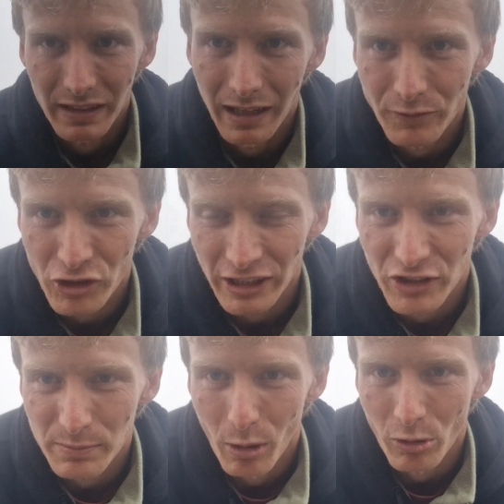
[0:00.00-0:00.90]
I've just had
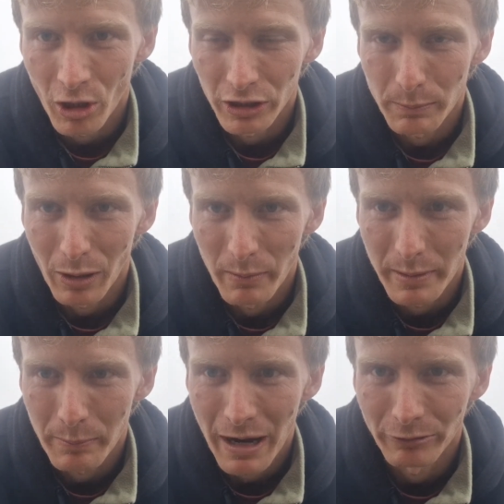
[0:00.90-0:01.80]
a small cod about
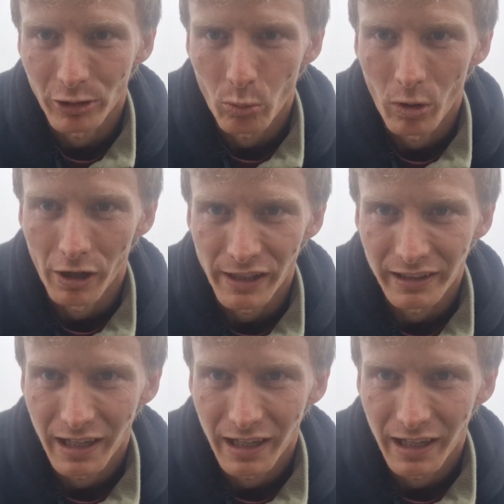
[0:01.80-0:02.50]
maybe £1.25 then,